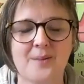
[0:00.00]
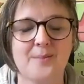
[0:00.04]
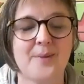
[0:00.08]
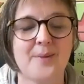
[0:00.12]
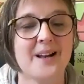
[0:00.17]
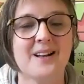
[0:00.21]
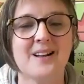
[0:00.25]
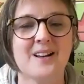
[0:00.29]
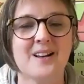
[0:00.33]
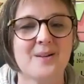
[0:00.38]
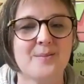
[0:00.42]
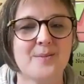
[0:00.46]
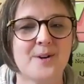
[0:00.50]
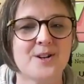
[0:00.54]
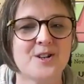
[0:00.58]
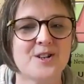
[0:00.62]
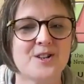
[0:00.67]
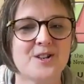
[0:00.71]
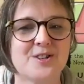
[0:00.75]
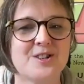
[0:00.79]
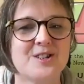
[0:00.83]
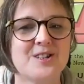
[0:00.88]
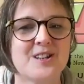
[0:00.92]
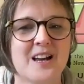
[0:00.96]
the mental and
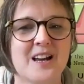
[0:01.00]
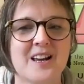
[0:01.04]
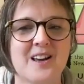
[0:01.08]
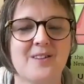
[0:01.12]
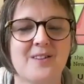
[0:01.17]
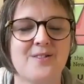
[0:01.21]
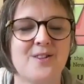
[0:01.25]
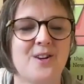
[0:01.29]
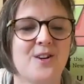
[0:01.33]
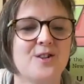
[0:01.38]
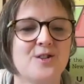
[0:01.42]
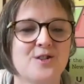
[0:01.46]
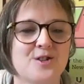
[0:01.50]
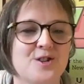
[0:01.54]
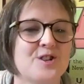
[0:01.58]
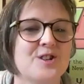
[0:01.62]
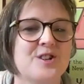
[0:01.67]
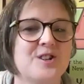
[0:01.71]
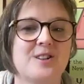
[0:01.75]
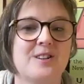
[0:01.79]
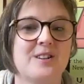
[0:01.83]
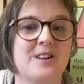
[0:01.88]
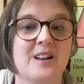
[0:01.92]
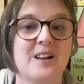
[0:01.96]
emotional state of not
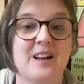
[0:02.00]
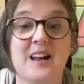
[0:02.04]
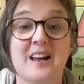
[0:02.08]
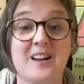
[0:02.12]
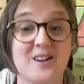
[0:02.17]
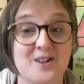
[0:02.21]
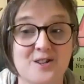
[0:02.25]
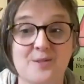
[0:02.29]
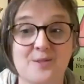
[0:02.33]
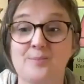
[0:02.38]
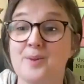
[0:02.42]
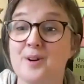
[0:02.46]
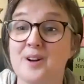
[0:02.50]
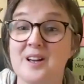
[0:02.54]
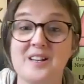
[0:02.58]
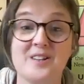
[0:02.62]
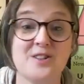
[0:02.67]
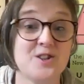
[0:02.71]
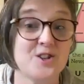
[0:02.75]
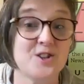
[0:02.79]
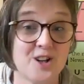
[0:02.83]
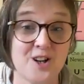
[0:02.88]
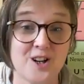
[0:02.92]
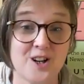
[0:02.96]
just the nation, but
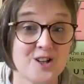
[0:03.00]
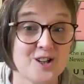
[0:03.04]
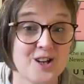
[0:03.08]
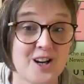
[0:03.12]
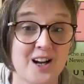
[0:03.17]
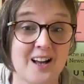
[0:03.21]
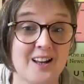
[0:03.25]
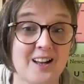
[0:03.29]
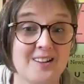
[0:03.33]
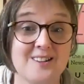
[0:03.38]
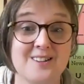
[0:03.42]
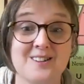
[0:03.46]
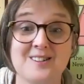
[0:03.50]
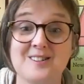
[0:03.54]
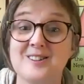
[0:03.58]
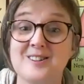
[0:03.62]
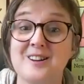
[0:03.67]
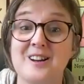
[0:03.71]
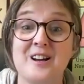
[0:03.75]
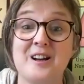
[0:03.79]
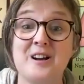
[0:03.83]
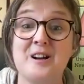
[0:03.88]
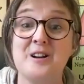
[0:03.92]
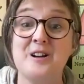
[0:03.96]
his church, and
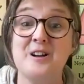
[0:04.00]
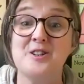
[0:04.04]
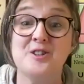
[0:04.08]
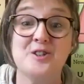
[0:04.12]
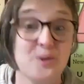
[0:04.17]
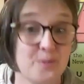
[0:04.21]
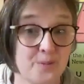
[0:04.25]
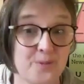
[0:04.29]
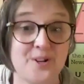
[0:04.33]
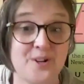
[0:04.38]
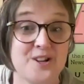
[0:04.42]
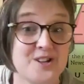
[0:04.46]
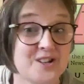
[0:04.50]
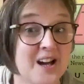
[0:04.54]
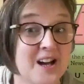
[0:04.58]
something's